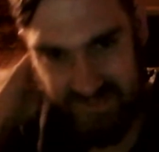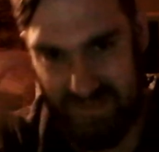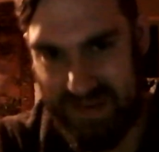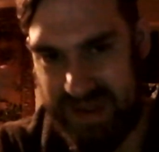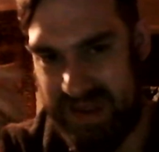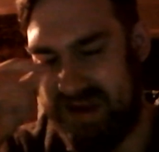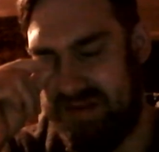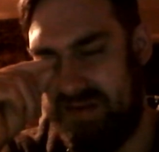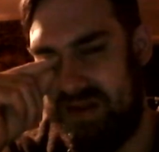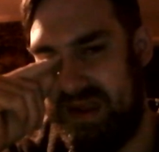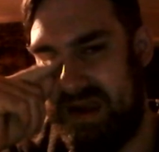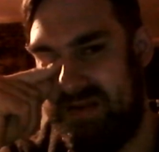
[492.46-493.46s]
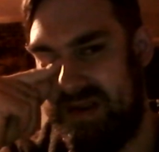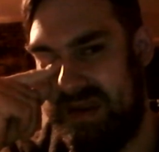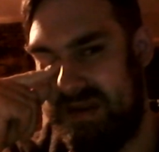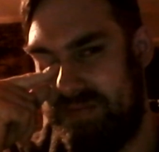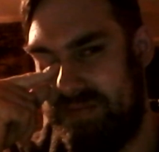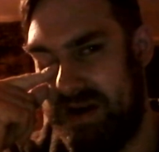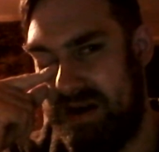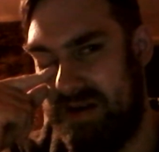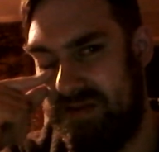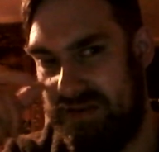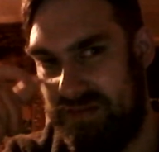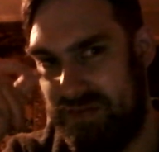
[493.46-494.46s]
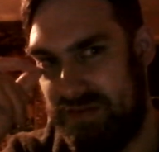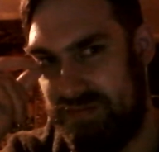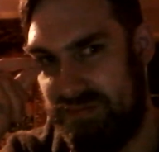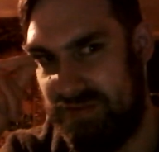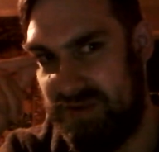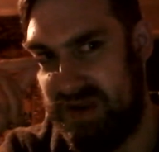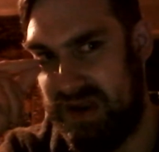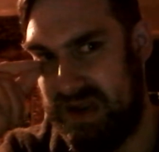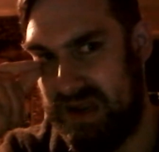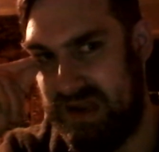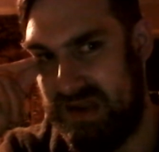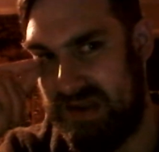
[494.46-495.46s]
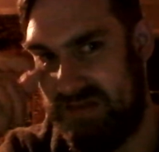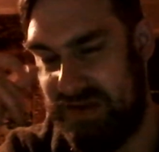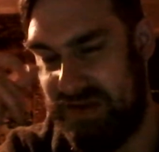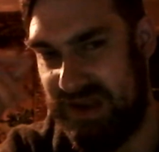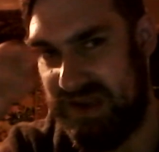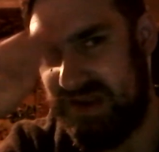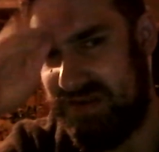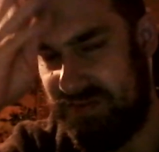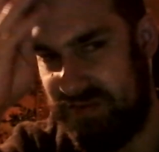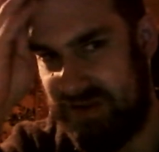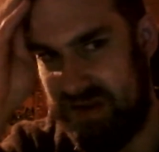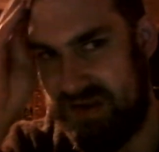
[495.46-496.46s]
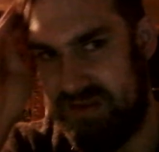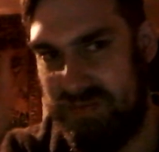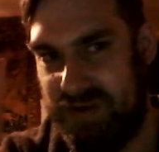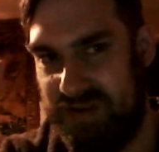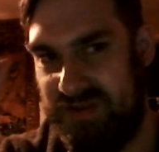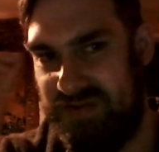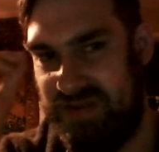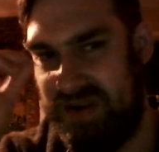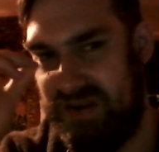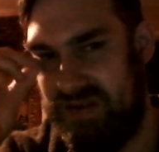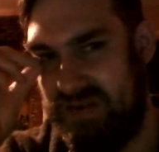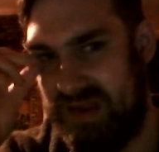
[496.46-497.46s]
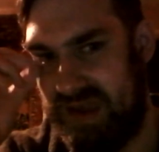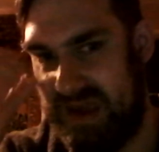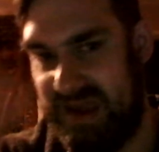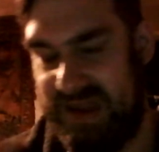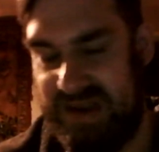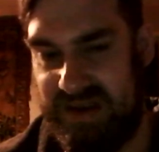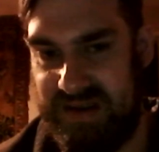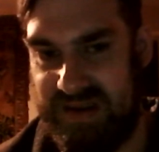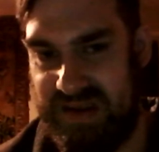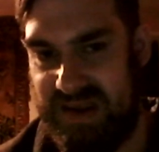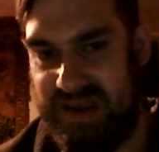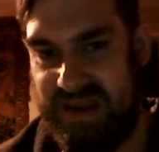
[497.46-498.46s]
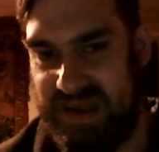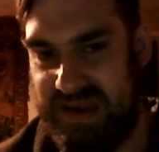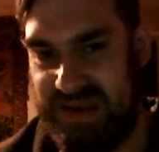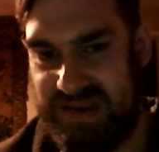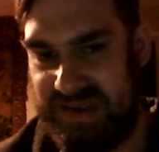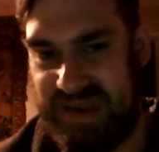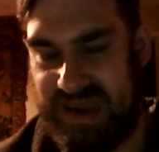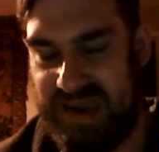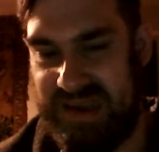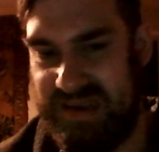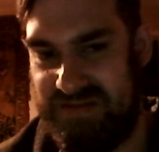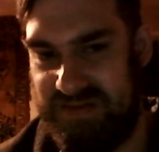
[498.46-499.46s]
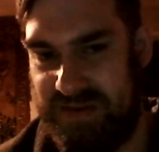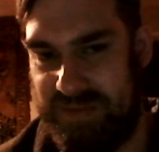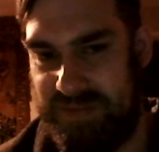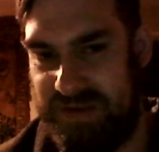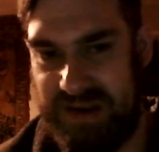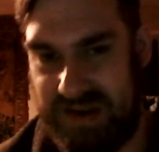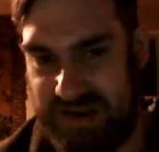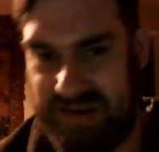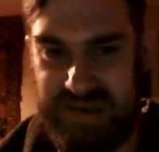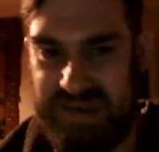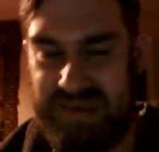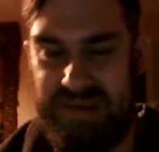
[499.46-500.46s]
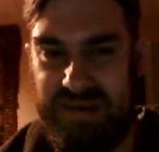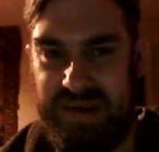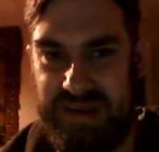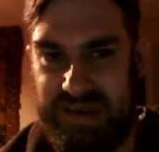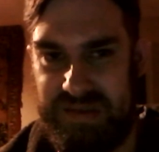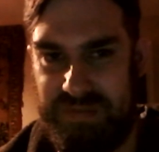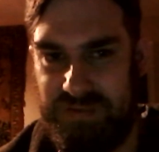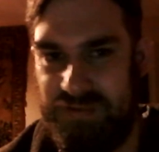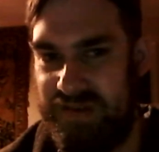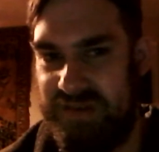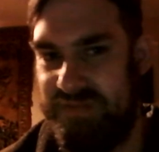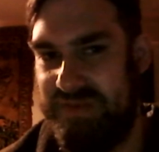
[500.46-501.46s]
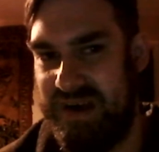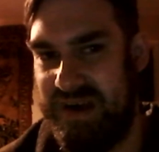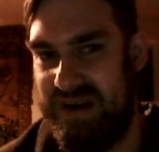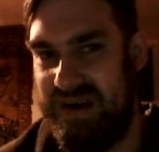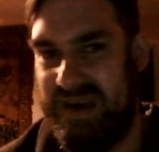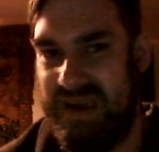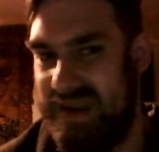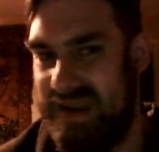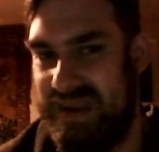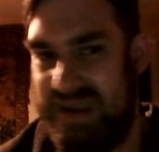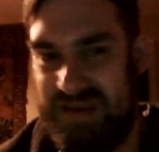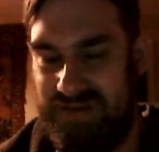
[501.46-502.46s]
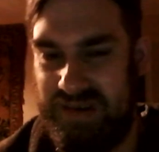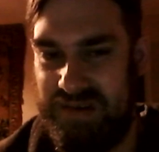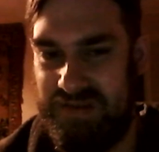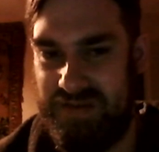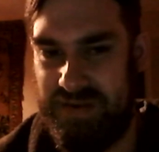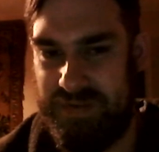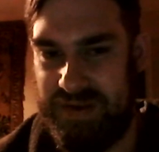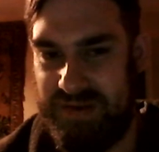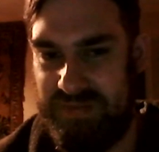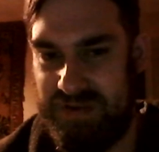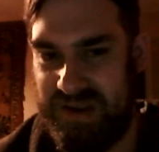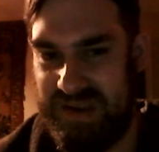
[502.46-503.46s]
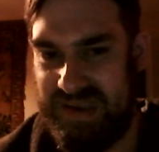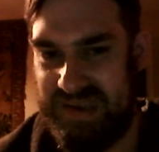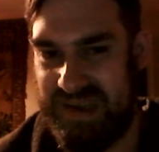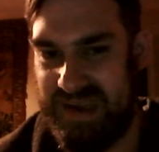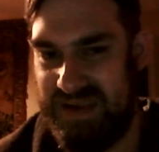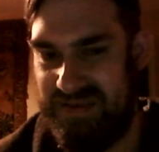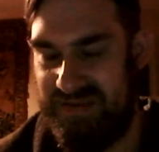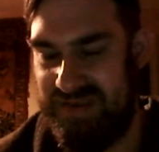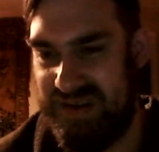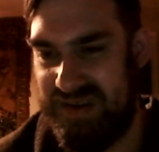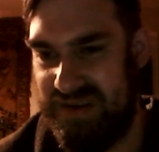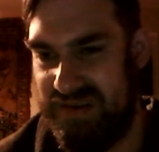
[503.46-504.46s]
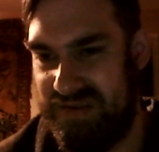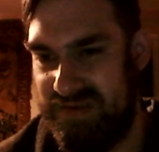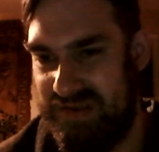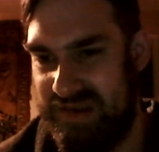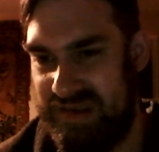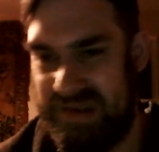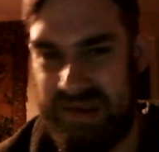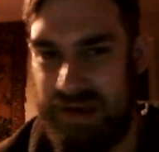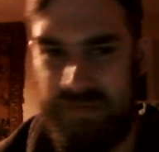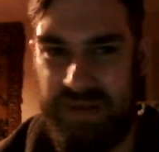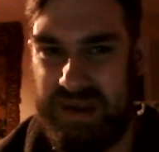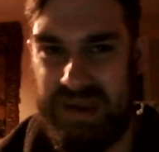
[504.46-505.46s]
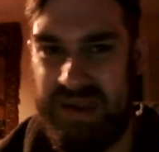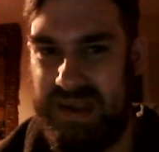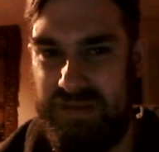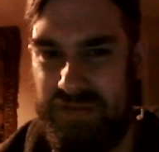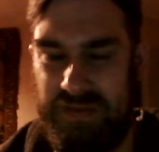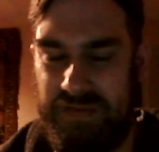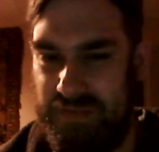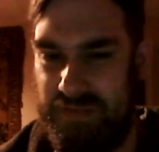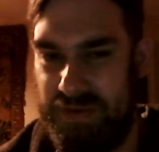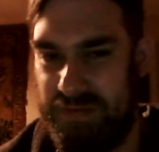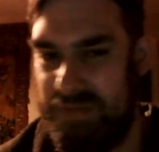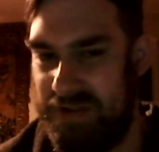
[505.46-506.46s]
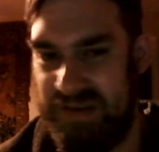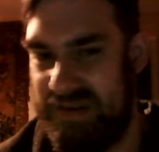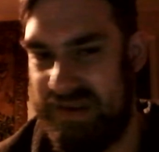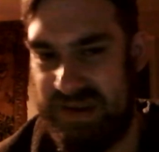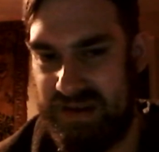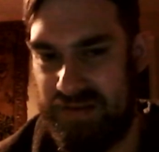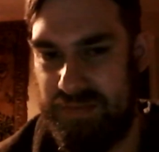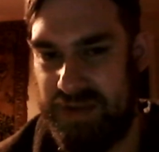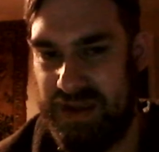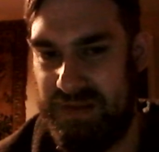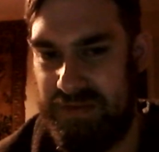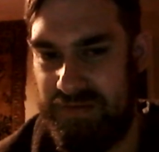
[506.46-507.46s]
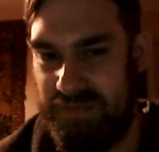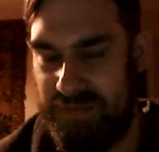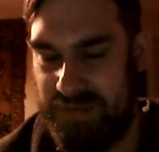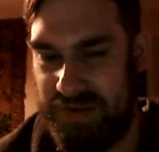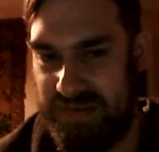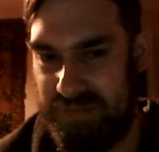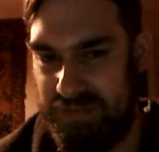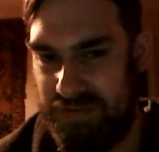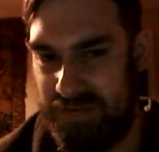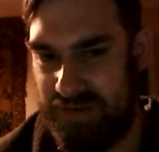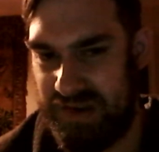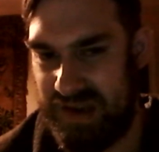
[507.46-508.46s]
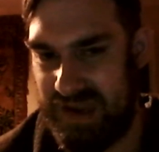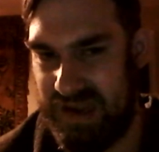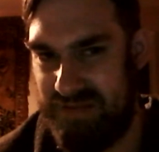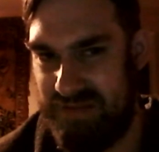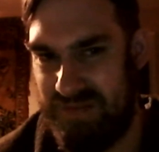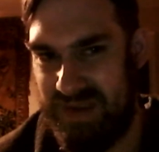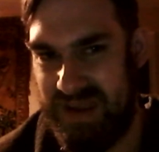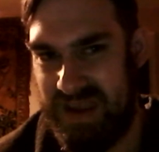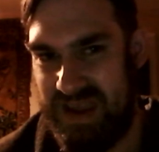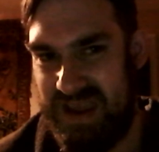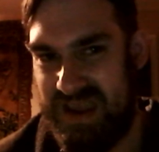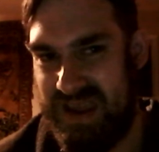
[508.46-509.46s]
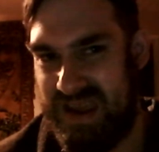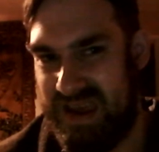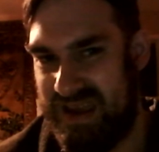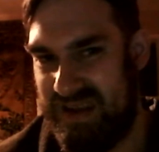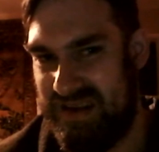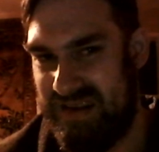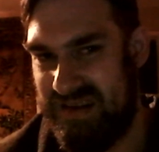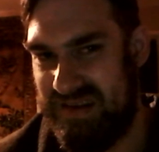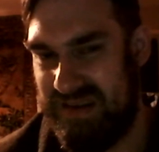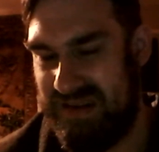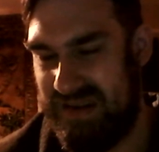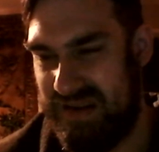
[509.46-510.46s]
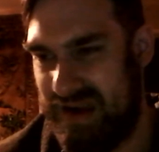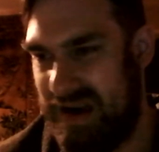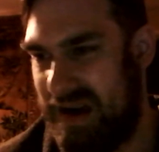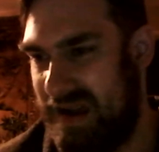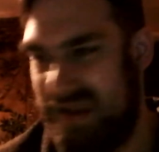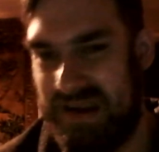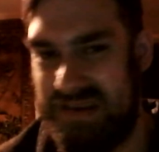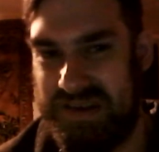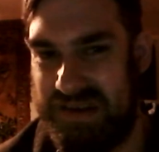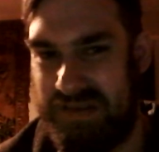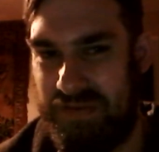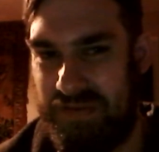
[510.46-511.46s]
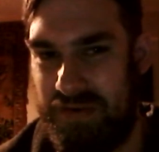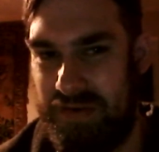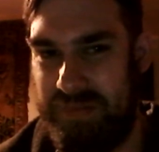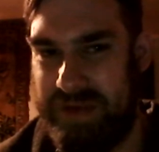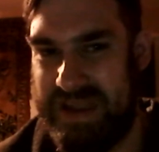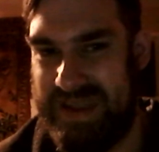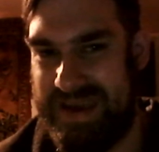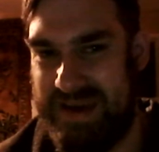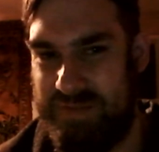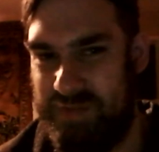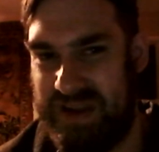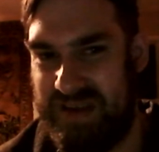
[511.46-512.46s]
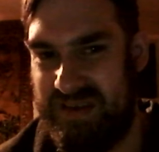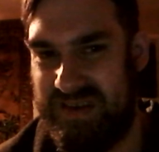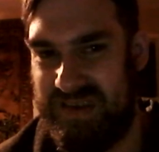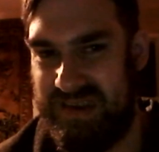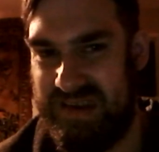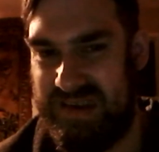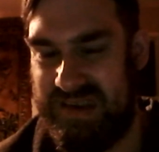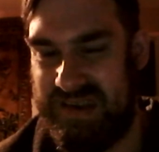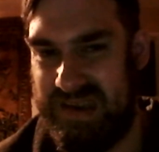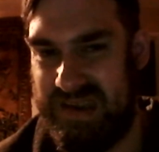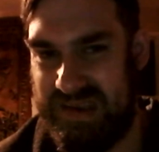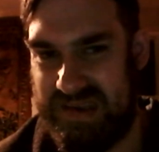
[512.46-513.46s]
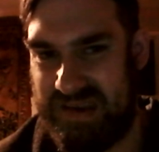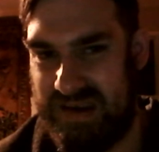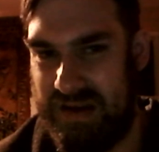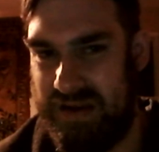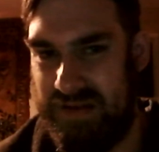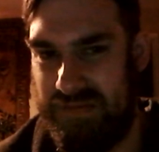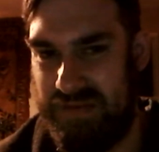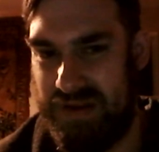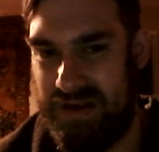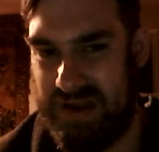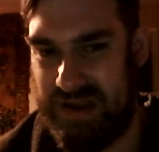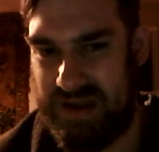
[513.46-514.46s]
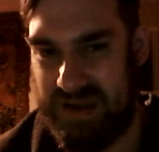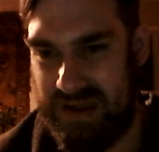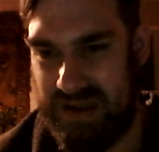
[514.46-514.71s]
they're in the bar at one point, and it's when they're talking to Montrose, and they just get interrupted because it's like a sports bar, and they're interrupted by the sound and the noise. I think either from the music or maybe from the sports game. And I just thought about that, because it's kind of like